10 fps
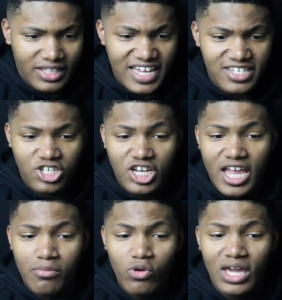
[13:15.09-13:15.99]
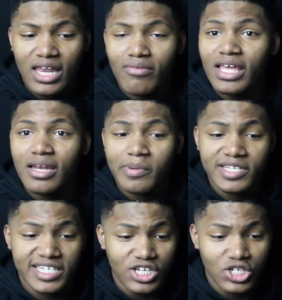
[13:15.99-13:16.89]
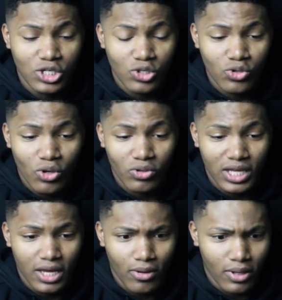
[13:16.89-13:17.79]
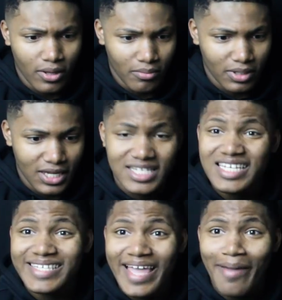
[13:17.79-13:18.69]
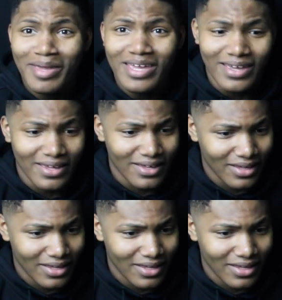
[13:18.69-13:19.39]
That's a shame. You can't even get in a position to do your thing on him. Because he's that big.